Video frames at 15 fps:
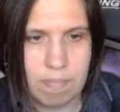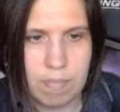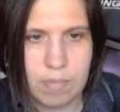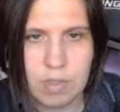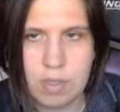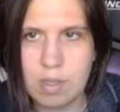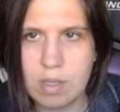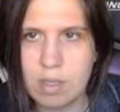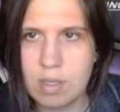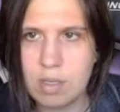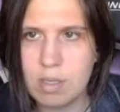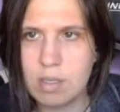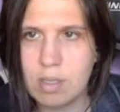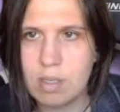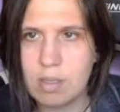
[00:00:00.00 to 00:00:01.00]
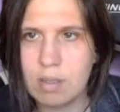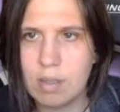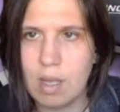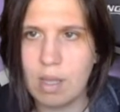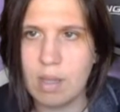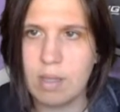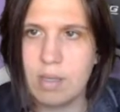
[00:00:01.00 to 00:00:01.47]
So this is
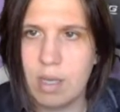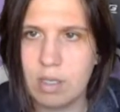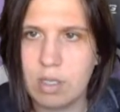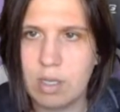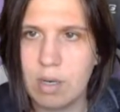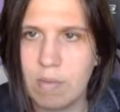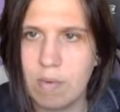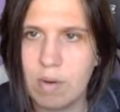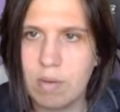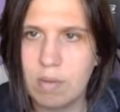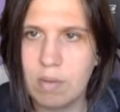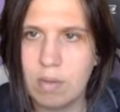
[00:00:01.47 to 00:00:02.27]
not the section I want.